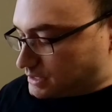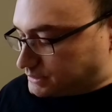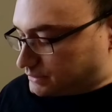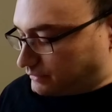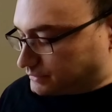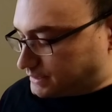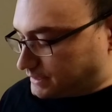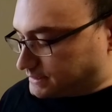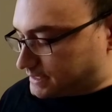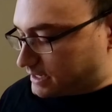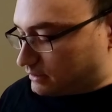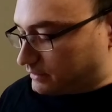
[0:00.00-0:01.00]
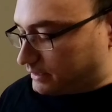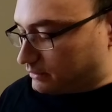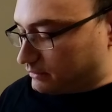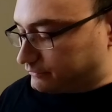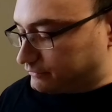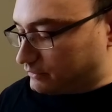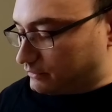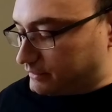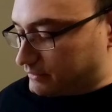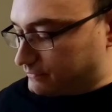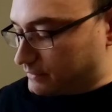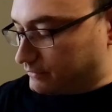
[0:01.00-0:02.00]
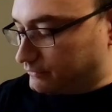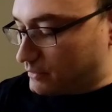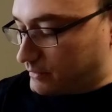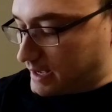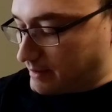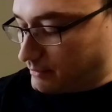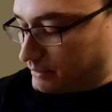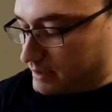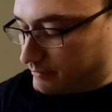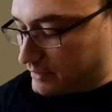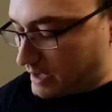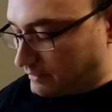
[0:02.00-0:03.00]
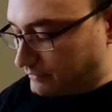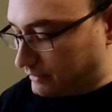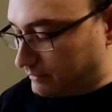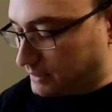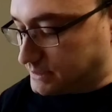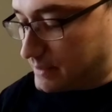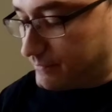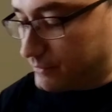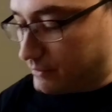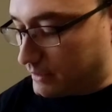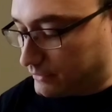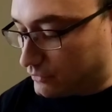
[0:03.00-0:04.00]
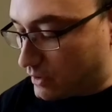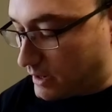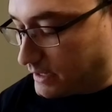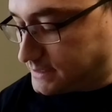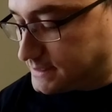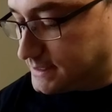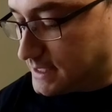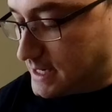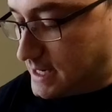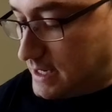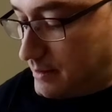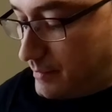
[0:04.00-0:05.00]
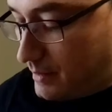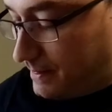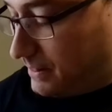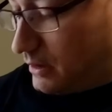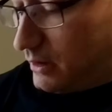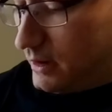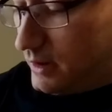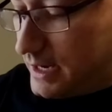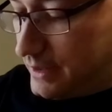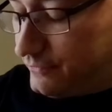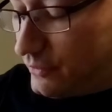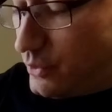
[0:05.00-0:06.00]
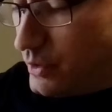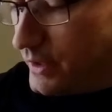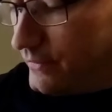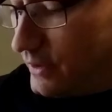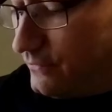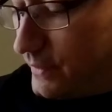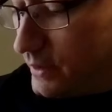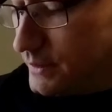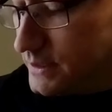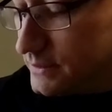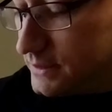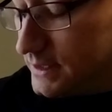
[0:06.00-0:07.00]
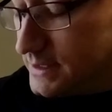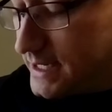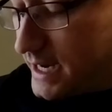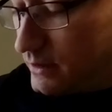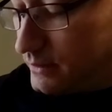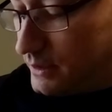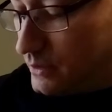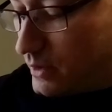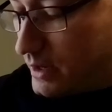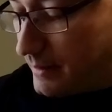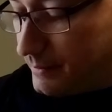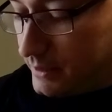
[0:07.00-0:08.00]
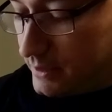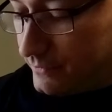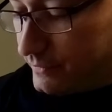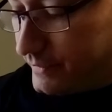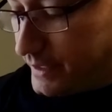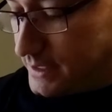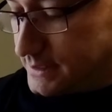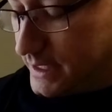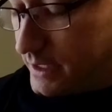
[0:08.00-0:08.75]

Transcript: So you'll see this handle here looks a little different. There's no cable that comes out of it except for the electronics. So you can configure this handle to do a couple of different things.